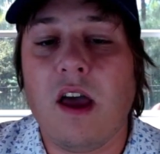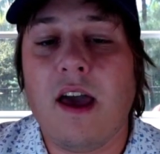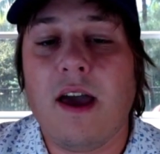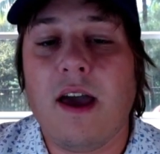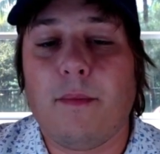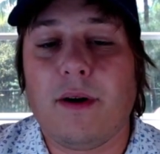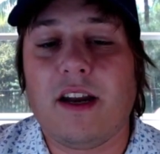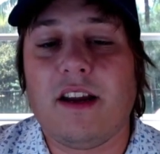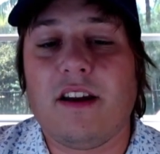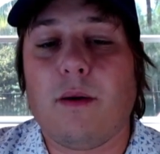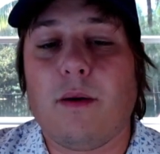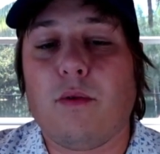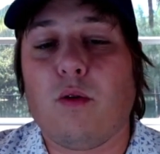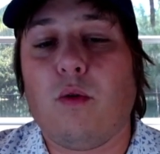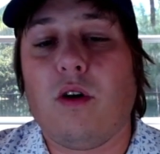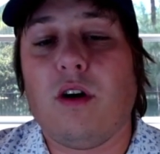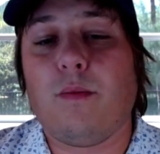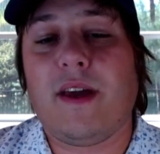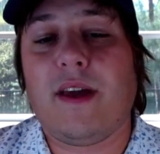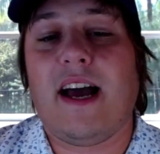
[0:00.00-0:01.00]
But at number
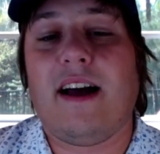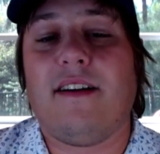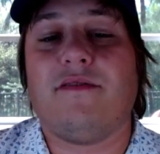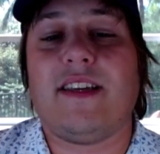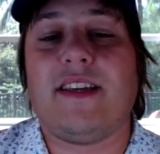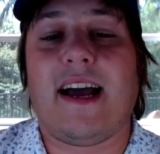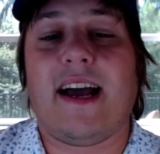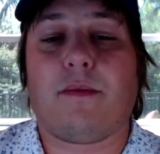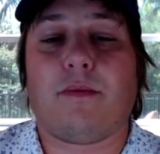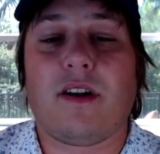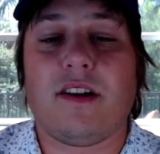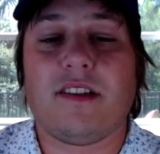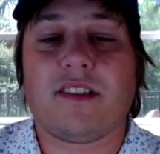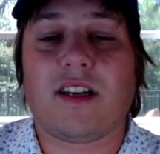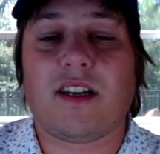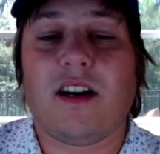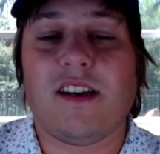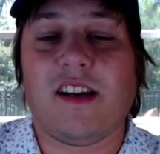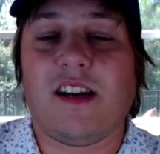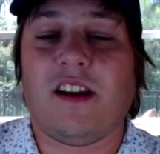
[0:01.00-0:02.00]
one, we have Dak
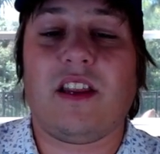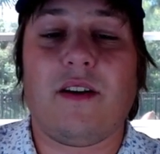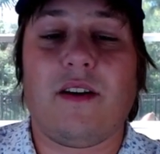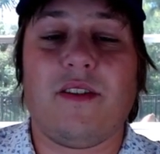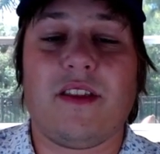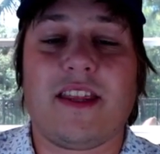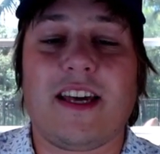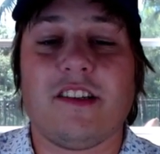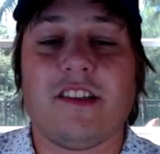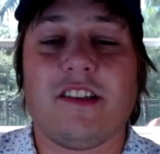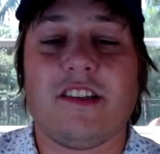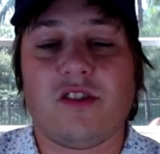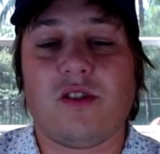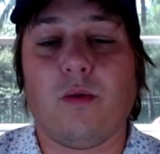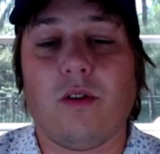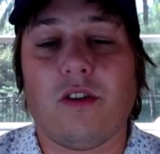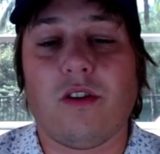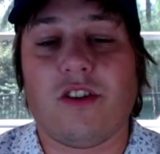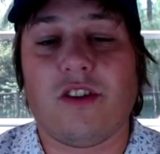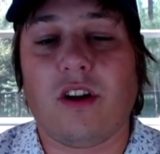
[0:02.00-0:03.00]
Prescott at eleven thousand two
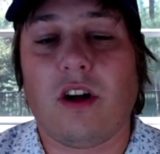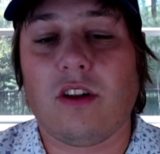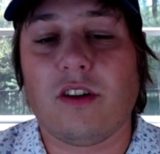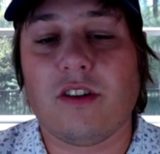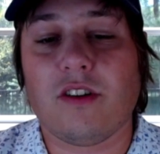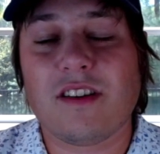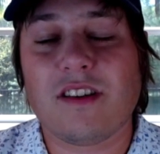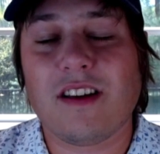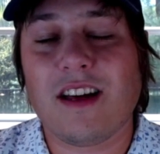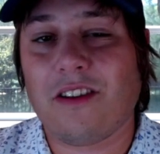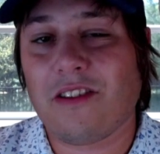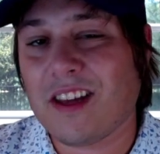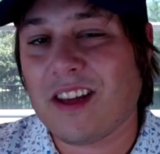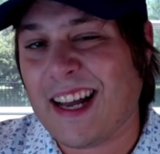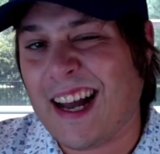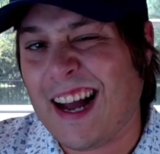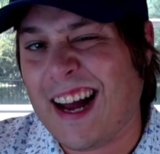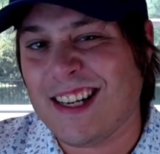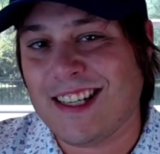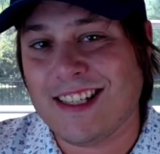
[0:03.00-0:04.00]
hundred dollars. I don't think I
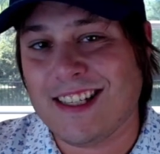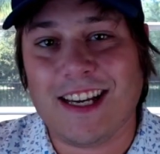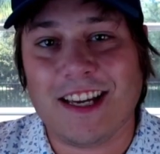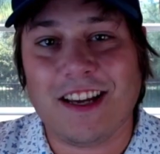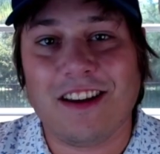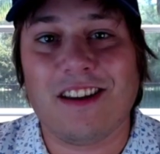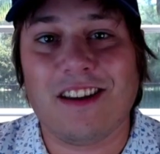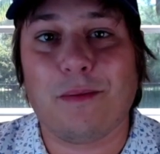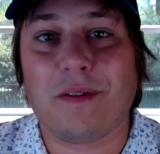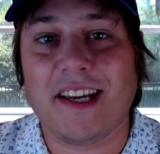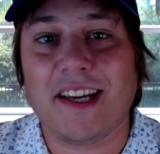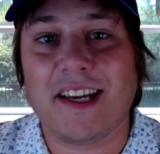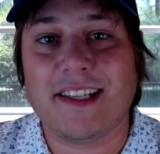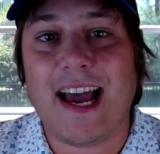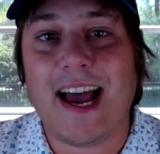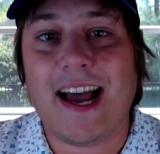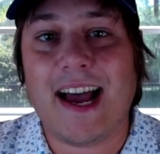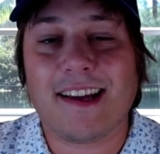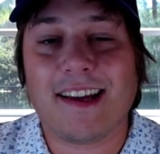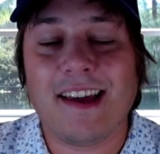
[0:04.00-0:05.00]
had to tell you to play
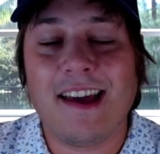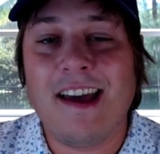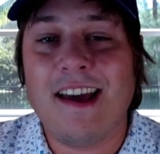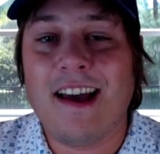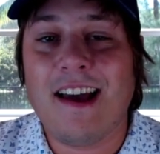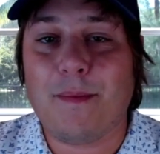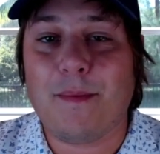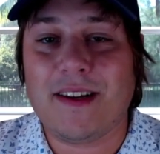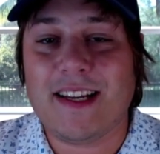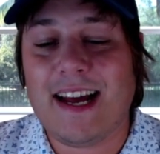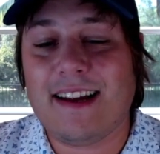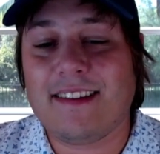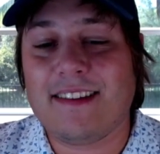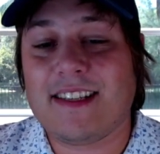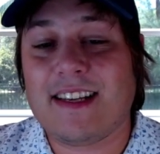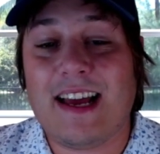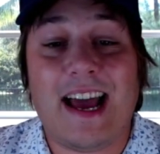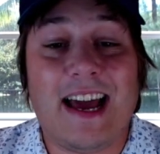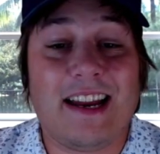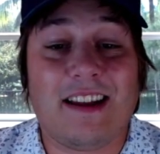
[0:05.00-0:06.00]
Dak. I mean, has
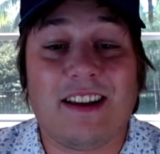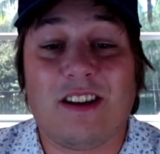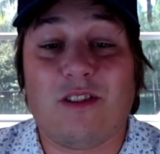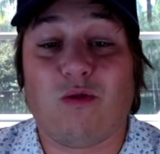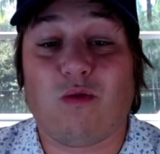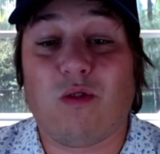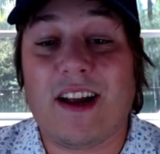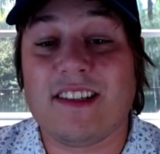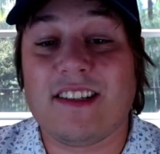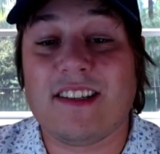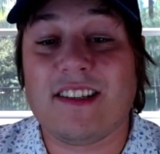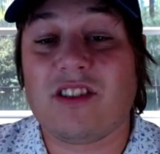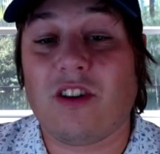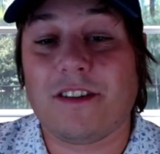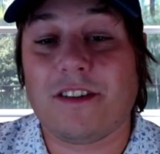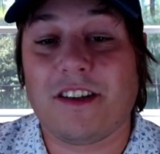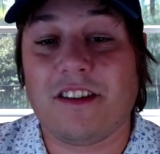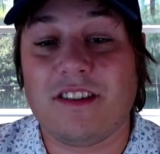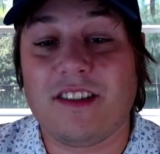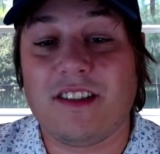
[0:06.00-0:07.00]
had a great start
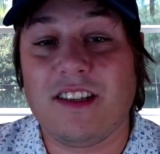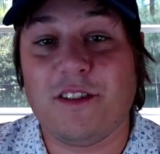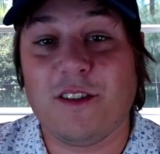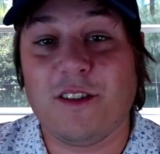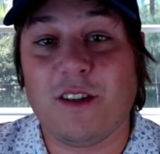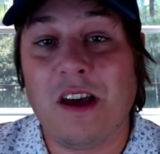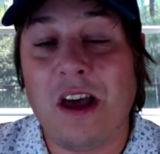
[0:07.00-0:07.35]
to the season.